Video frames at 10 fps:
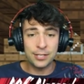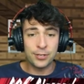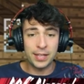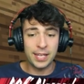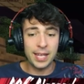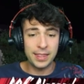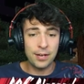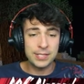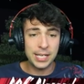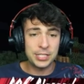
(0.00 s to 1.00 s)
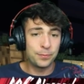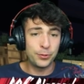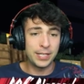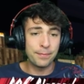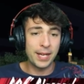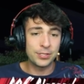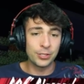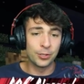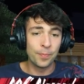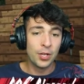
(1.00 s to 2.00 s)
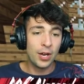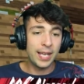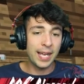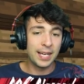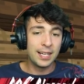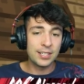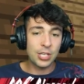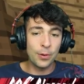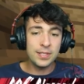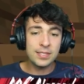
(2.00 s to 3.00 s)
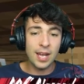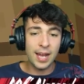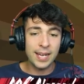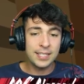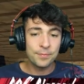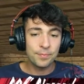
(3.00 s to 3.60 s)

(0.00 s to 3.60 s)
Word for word: right there. That was actually pretty mental. Okay, let's go inside